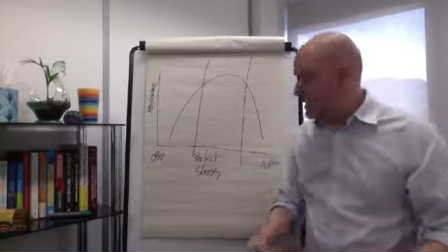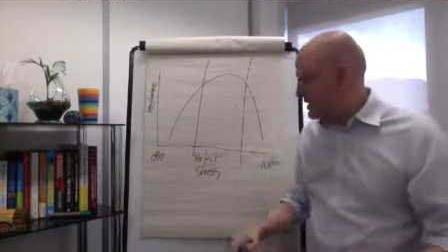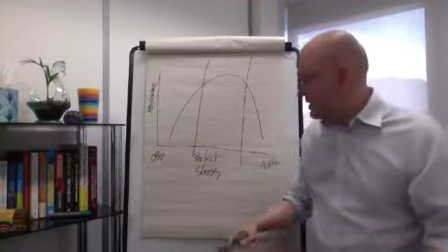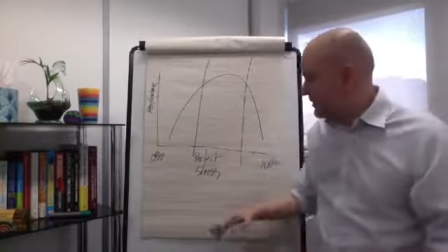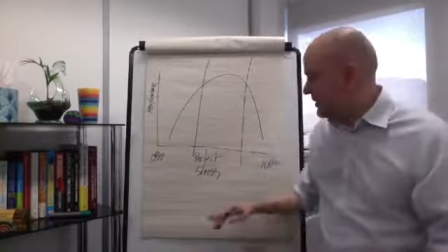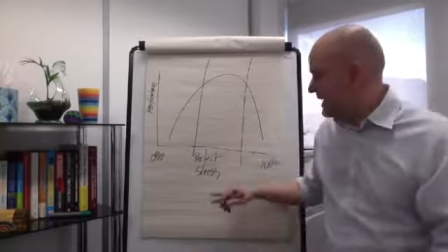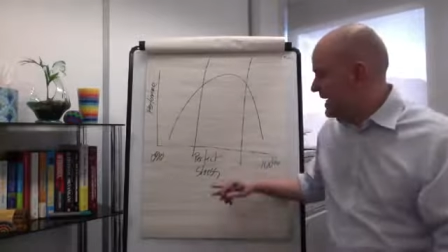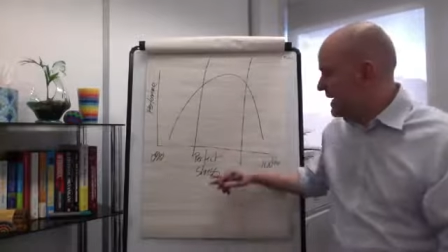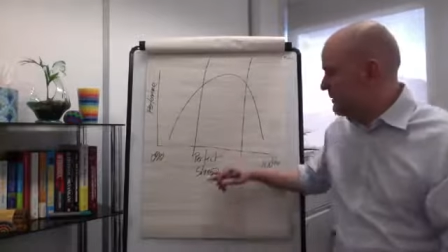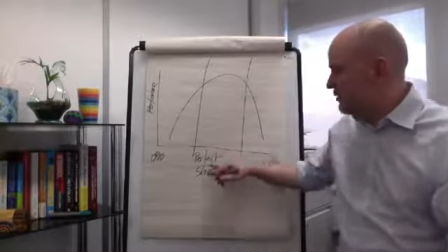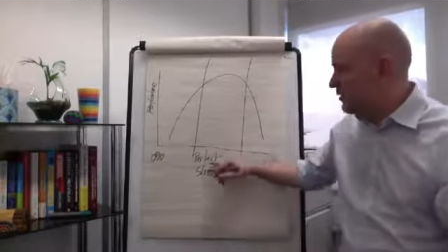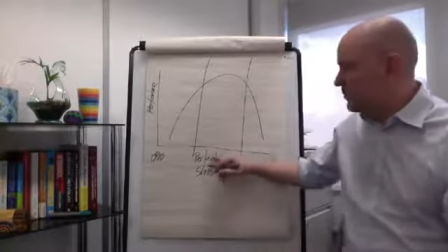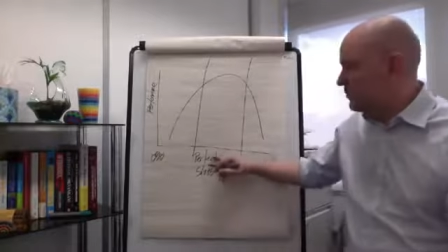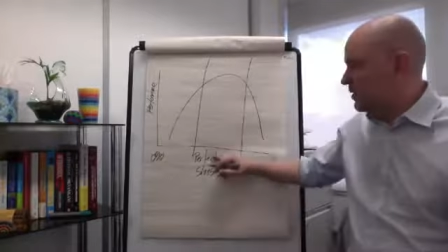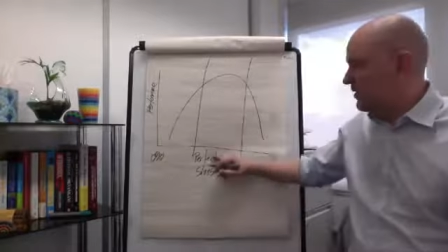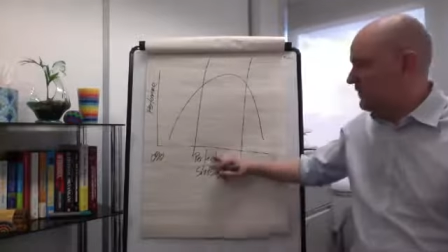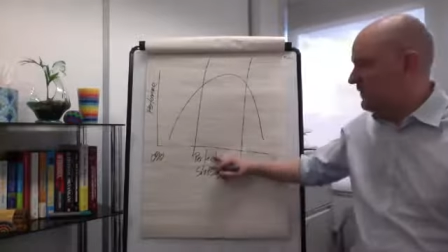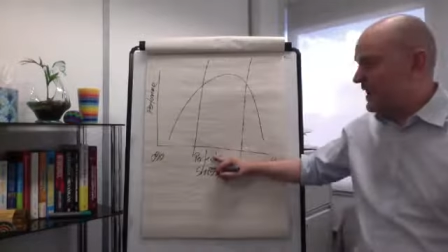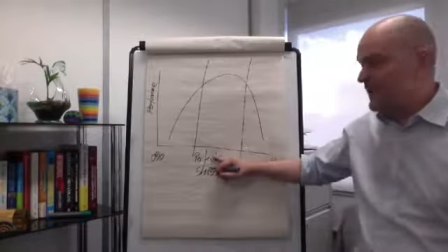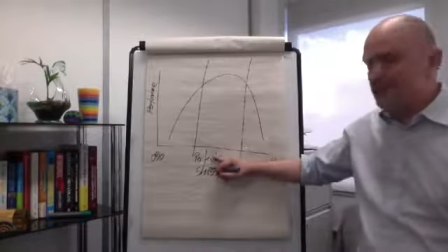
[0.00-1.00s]
So again with
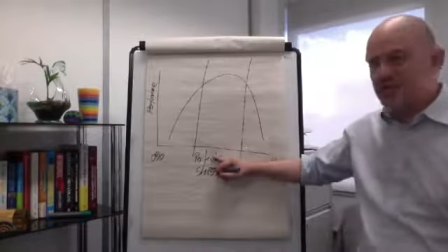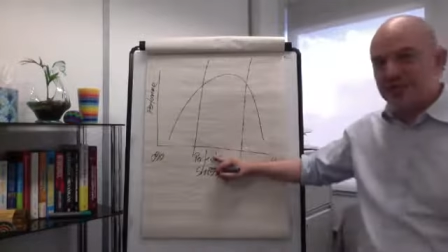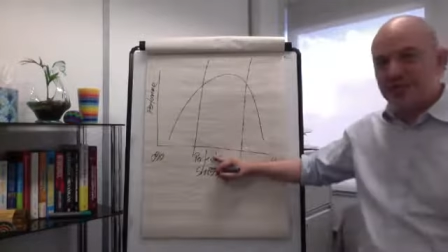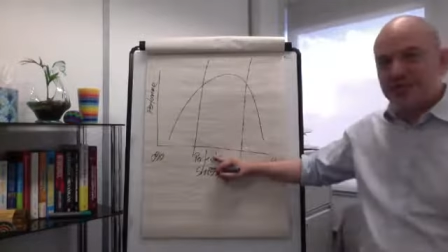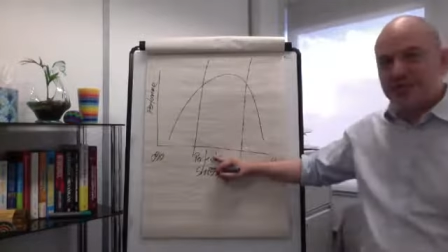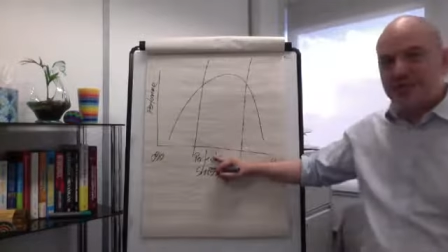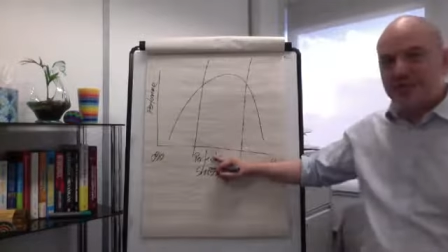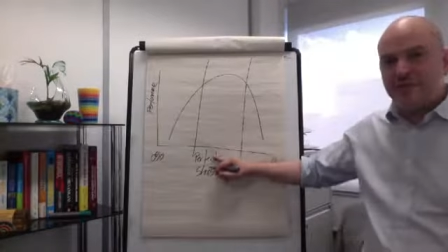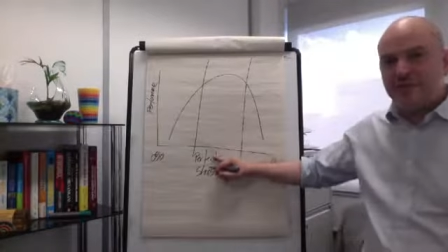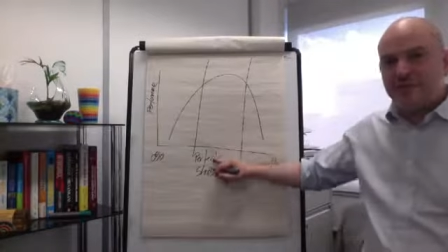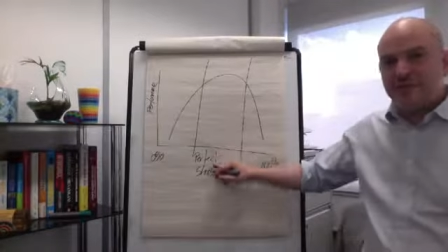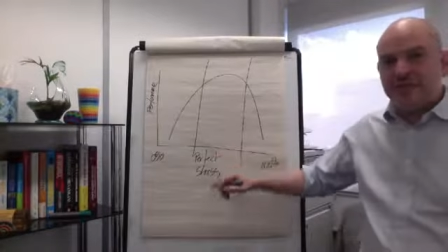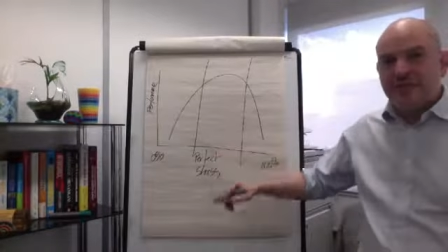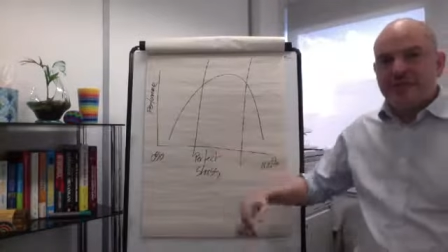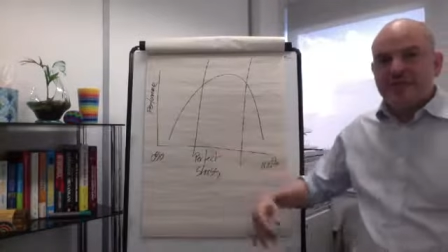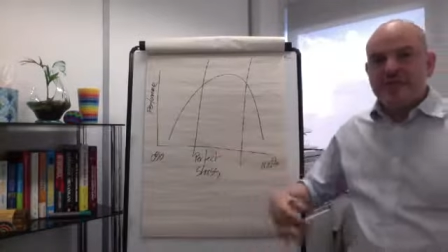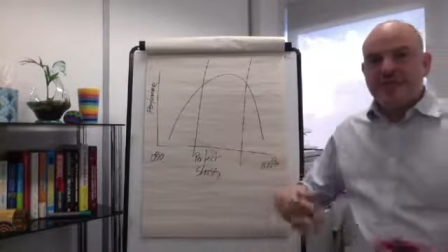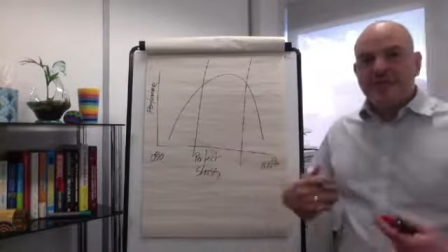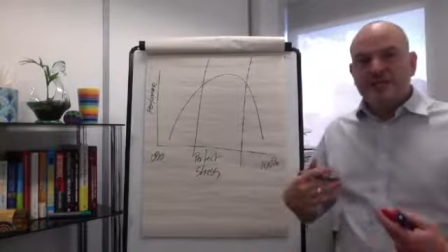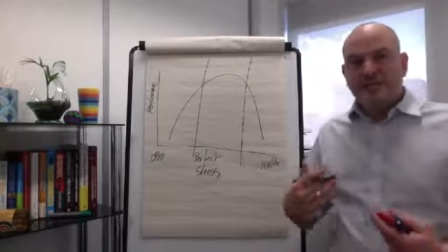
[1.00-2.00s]
perfectionism,
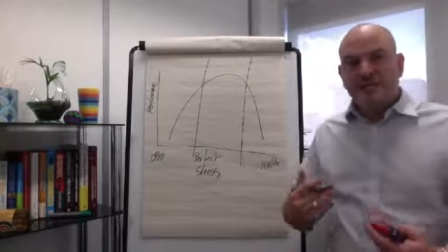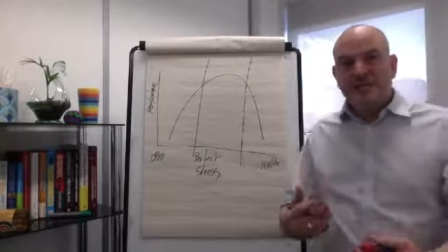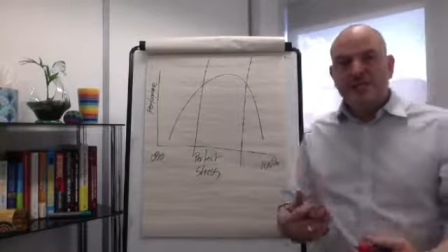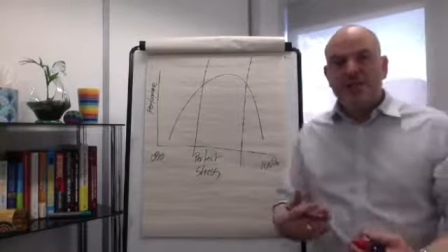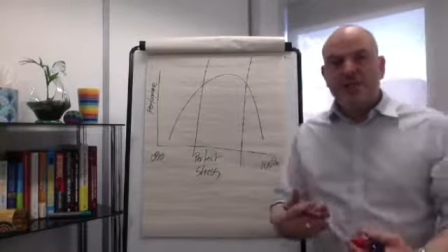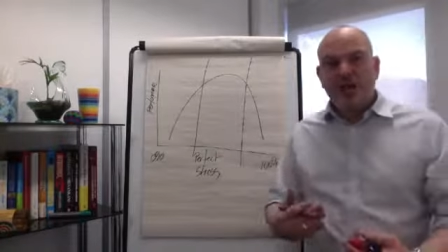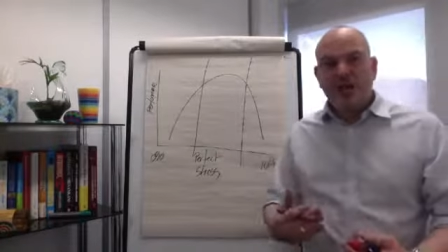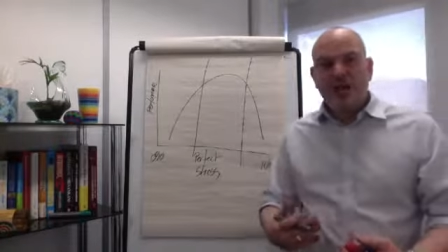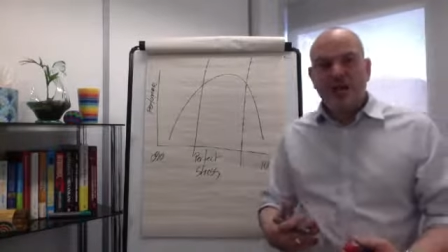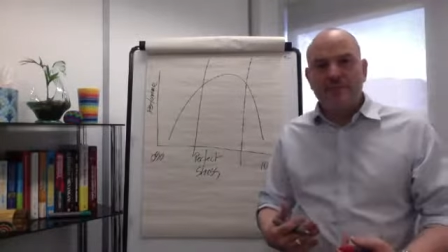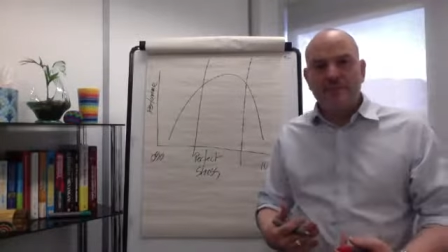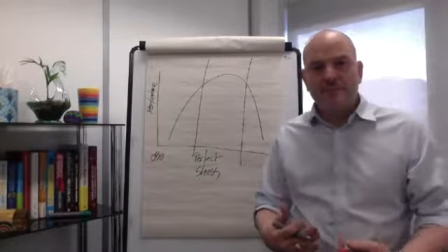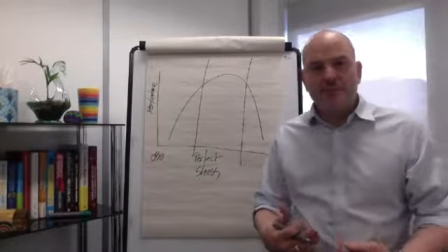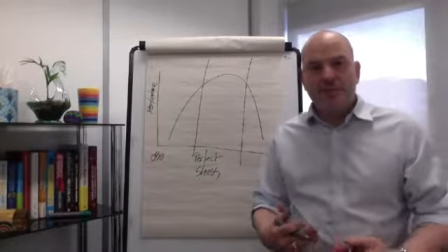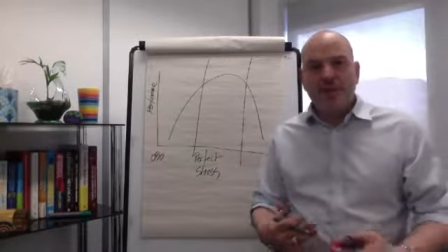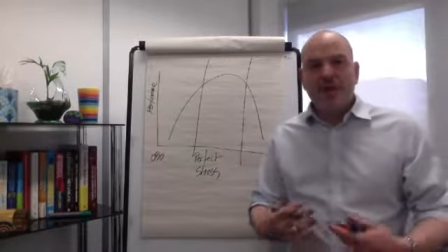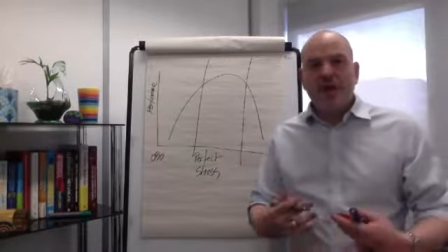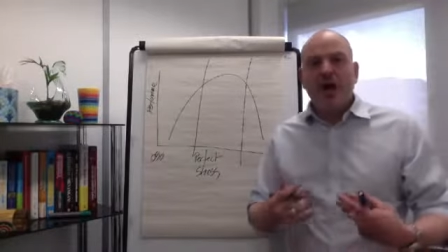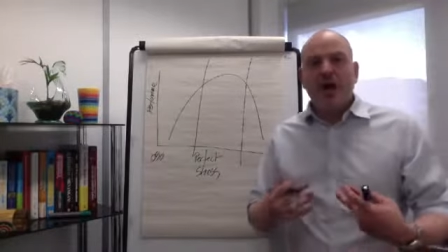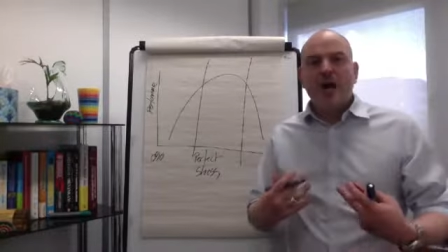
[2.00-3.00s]

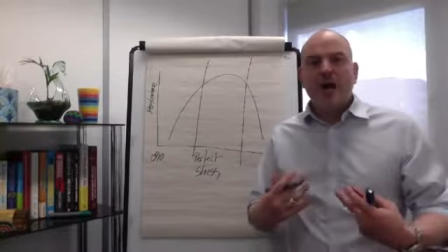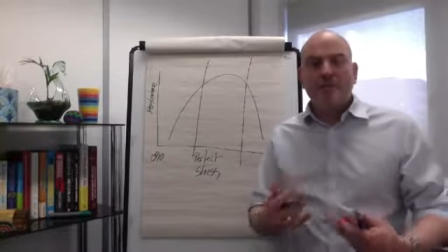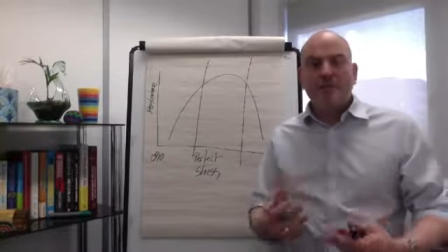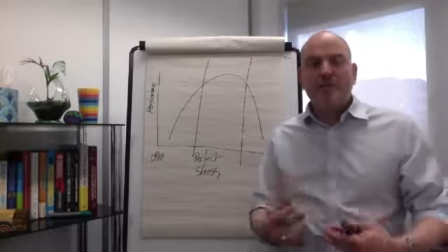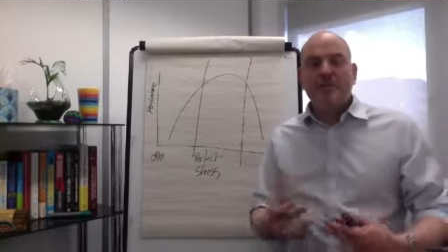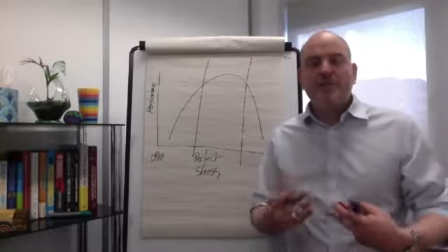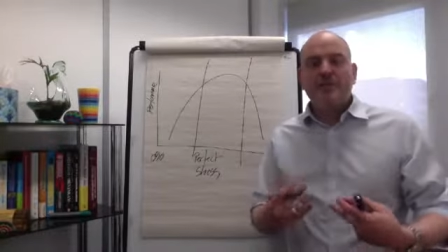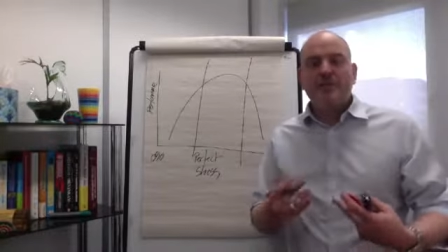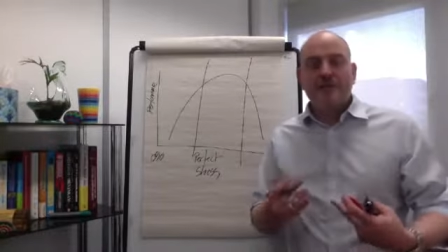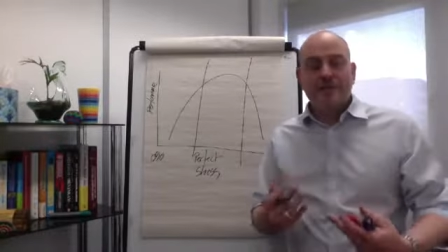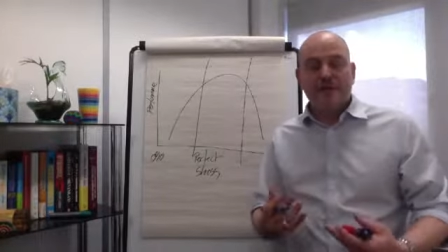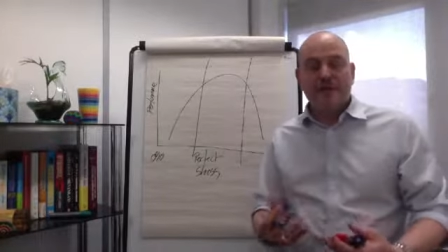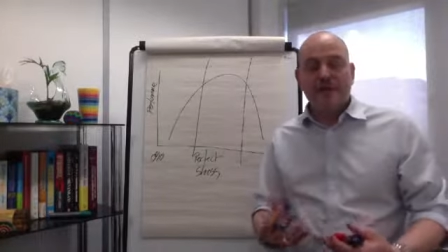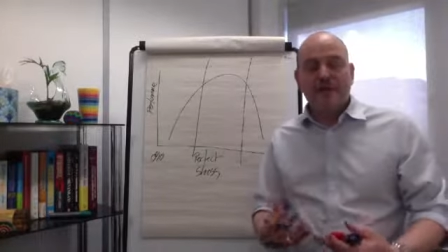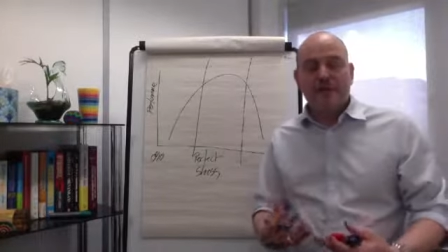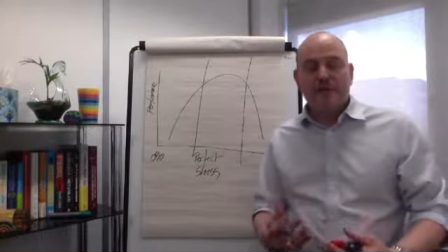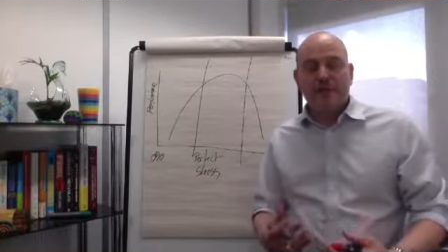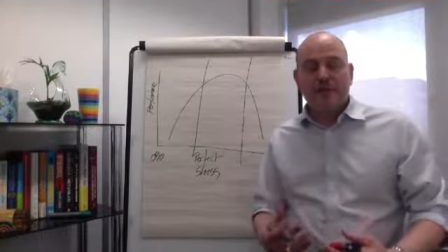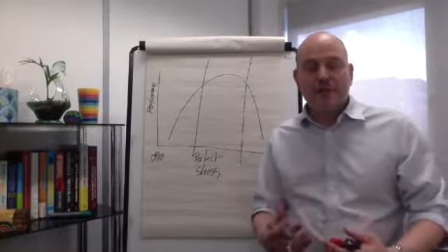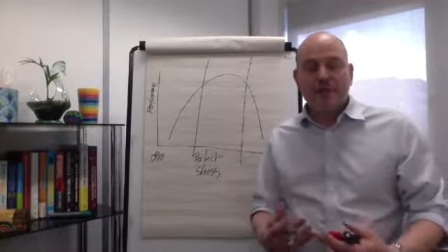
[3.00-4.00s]
sometimes I want to
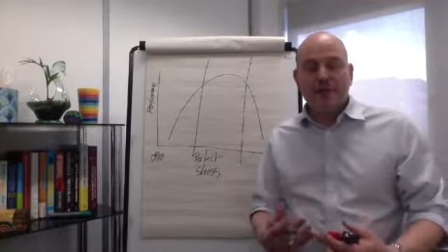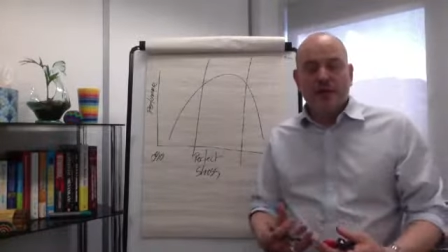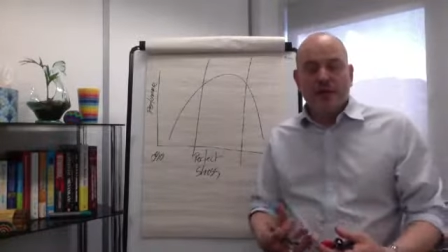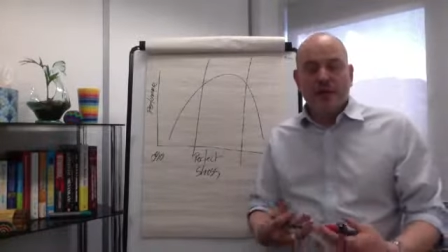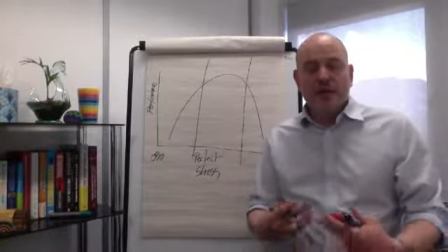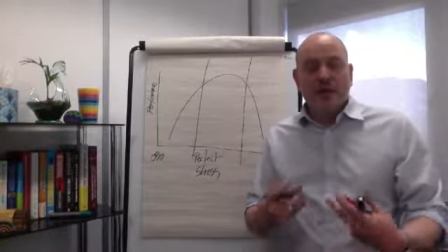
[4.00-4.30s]
feel